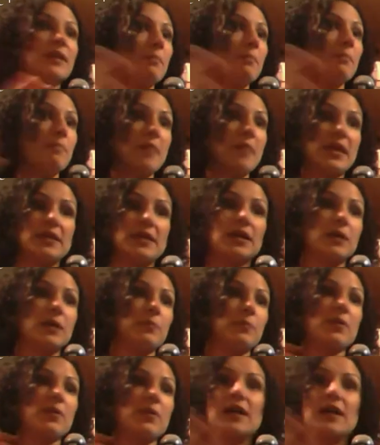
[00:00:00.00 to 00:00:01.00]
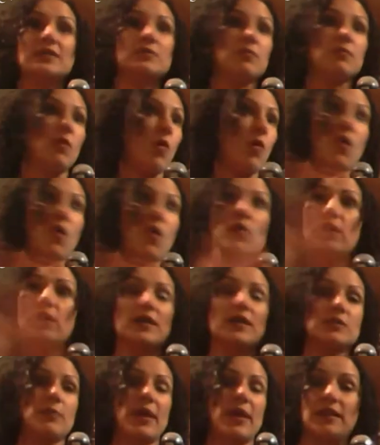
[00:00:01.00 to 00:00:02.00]
makeup, all the
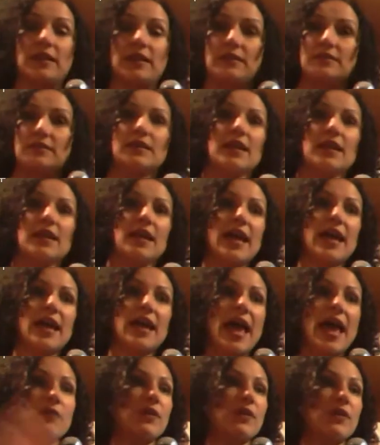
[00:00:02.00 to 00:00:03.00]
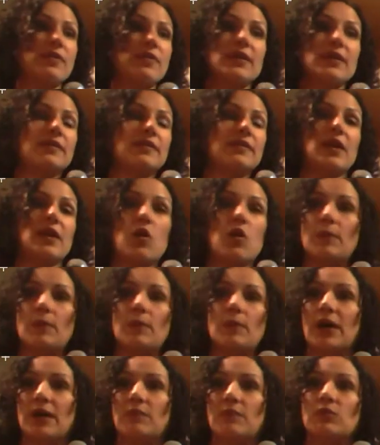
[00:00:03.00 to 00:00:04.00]
cosmetics, everything that
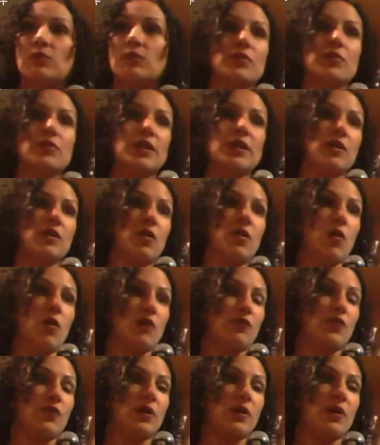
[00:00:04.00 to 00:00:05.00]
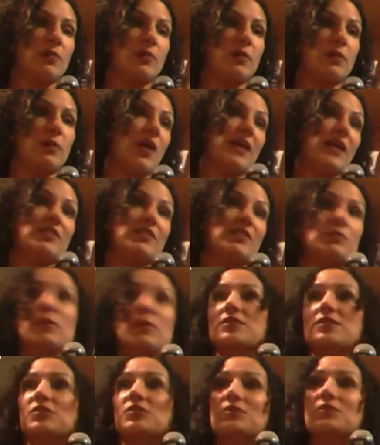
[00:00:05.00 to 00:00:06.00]
Arbonne was already offering people. I just
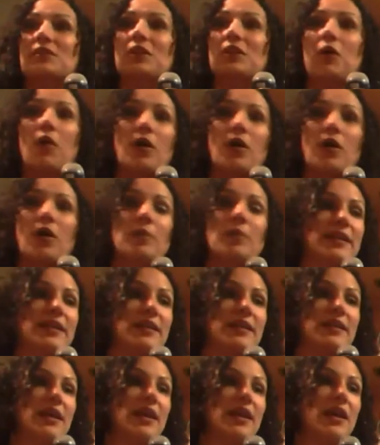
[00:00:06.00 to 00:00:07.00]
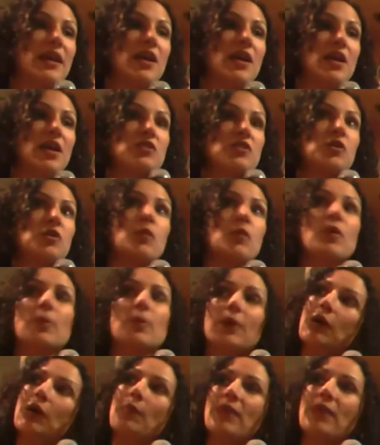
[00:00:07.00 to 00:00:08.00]
wasn't using Arbonne. So we
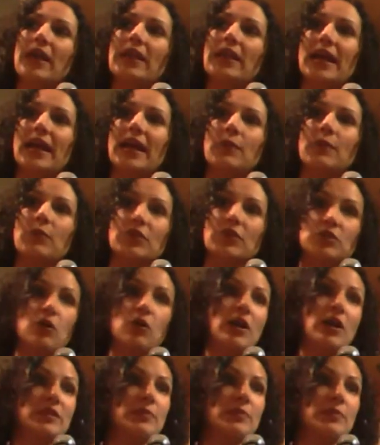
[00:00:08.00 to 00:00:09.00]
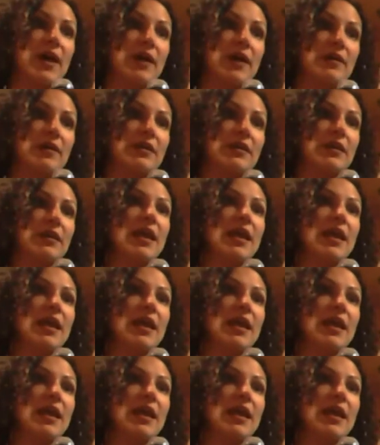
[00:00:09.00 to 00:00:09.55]
went home that night and we talked about it,